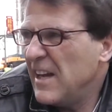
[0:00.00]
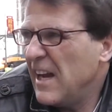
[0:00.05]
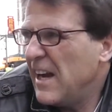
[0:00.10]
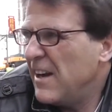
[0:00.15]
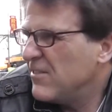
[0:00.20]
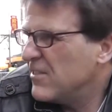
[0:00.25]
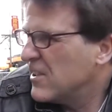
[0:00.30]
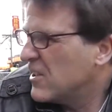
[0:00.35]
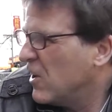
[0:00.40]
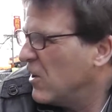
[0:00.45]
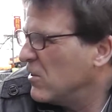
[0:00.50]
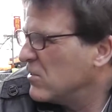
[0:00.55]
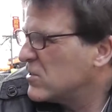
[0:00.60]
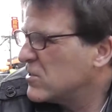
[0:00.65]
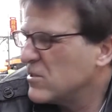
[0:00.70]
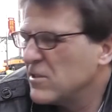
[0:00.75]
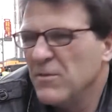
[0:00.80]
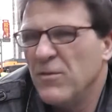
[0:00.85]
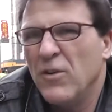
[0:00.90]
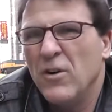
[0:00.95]
you have the
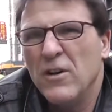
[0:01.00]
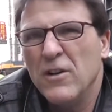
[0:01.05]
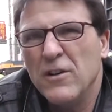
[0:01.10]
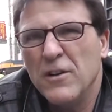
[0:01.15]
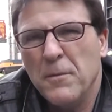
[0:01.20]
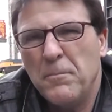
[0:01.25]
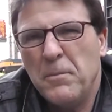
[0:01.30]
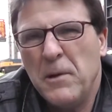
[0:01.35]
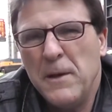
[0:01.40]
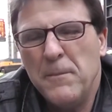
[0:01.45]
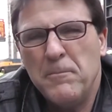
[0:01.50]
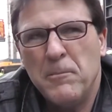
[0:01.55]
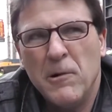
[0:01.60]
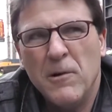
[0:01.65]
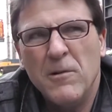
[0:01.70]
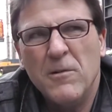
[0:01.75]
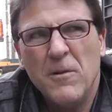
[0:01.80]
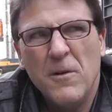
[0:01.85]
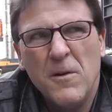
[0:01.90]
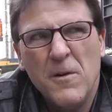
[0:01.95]
ghosts of all of the
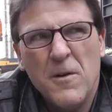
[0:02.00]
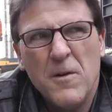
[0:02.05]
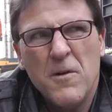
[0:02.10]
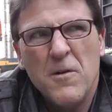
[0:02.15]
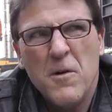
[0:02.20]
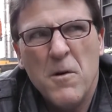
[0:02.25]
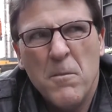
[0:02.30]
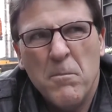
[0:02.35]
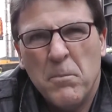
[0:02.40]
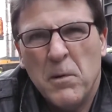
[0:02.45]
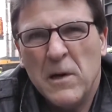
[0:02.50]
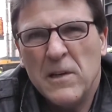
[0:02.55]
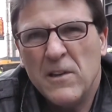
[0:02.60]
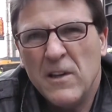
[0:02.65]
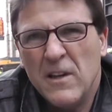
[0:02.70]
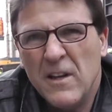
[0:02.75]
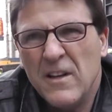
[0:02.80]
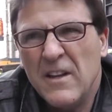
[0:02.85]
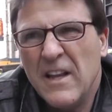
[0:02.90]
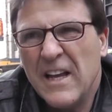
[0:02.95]
people, but
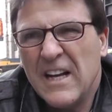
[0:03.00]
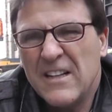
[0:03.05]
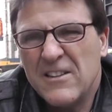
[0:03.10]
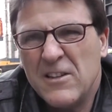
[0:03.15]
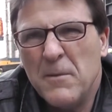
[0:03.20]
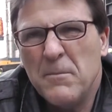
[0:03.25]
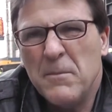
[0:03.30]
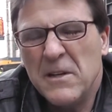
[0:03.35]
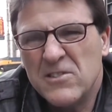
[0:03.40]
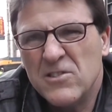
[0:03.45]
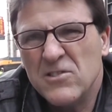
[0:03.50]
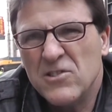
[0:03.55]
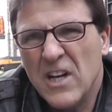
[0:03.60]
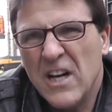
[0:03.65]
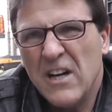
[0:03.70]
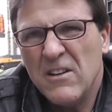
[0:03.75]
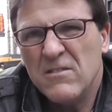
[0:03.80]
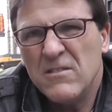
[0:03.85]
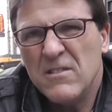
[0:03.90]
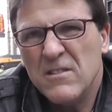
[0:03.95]
they got their message
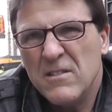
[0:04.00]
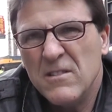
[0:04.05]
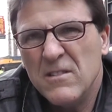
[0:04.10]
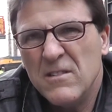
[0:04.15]
out.